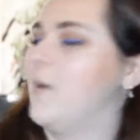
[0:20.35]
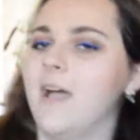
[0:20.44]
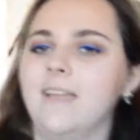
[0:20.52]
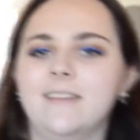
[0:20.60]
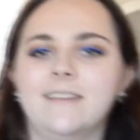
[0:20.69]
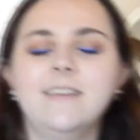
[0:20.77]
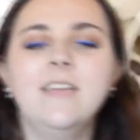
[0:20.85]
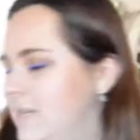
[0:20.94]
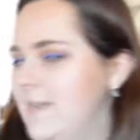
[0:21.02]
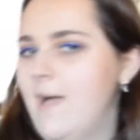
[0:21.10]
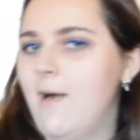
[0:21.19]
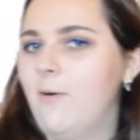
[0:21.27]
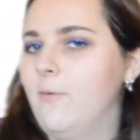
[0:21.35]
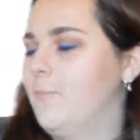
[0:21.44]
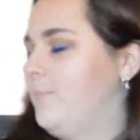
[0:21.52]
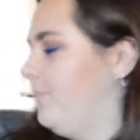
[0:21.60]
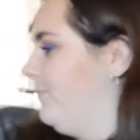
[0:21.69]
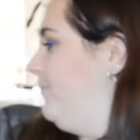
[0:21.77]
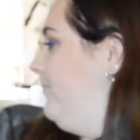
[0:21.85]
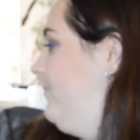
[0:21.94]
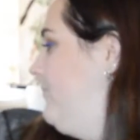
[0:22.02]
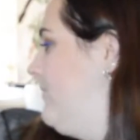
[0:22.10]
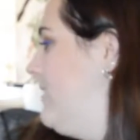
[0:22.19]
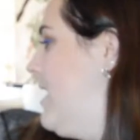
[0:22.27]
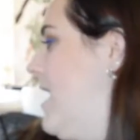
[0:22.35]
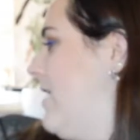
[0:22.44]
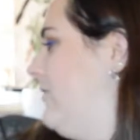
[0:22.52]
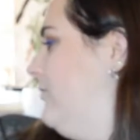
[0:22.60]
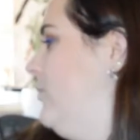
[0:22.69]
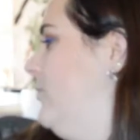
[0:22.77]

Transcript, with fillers: behind here. And now I've